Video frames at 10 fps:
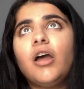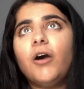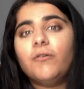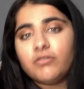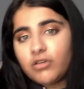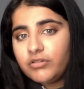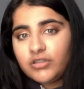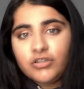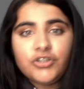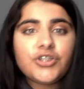I was going to
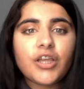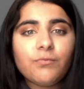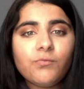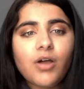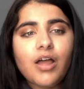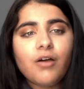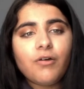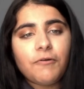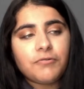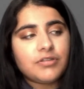the gym well,
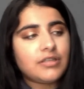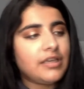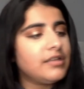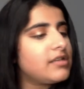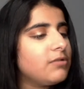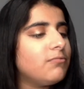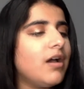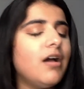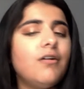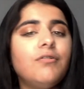I was eating
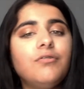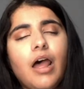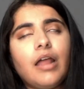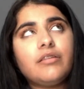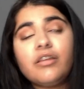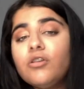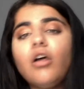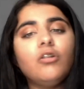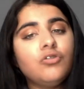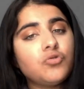well. I did
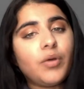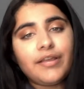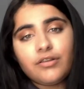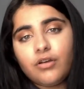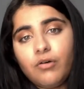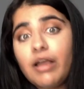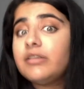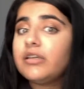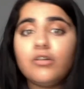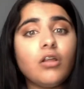not lose weight though. I
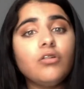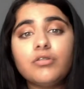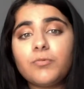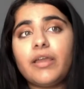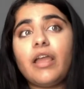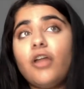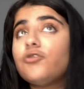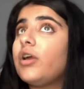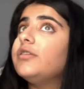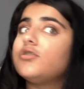did not lose weight. I
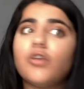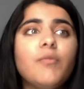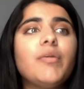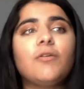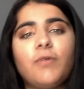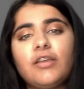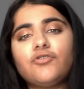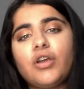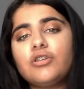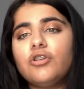tried so many ways,
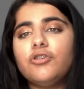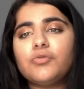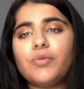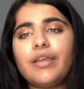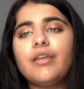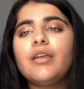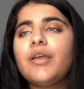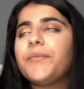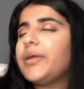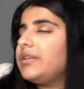tried to lose weight,
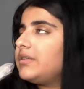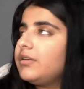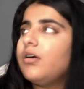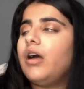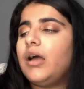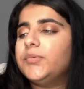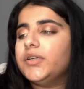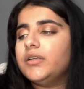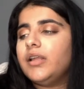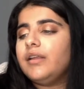but it did not
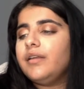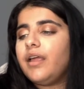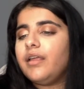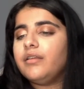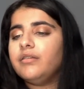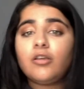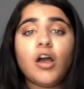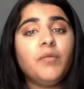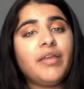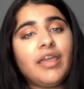happen. And then
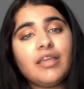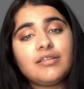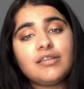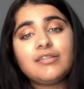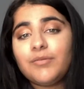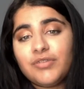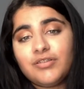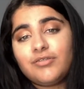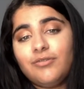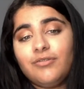come hit to summer
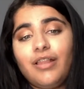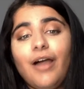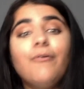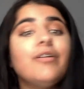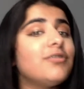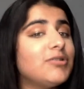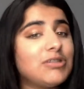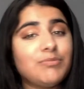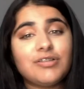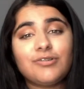school. I went to a
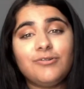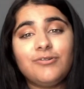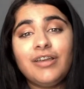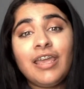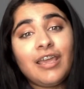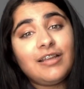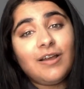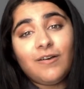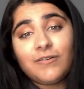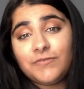summer school in
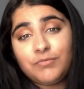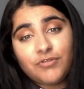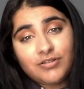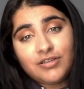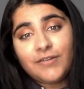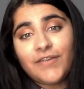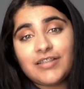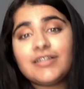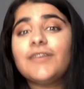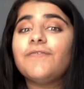Oxford Brookes
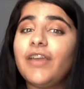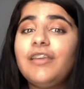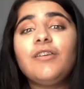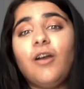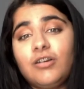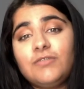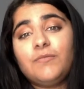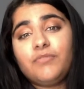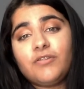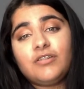University. Thank you,
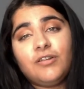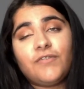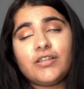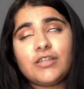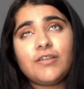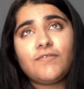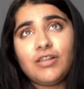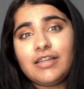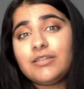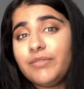Oxford Brookes University,
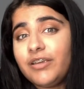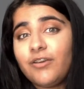for letting me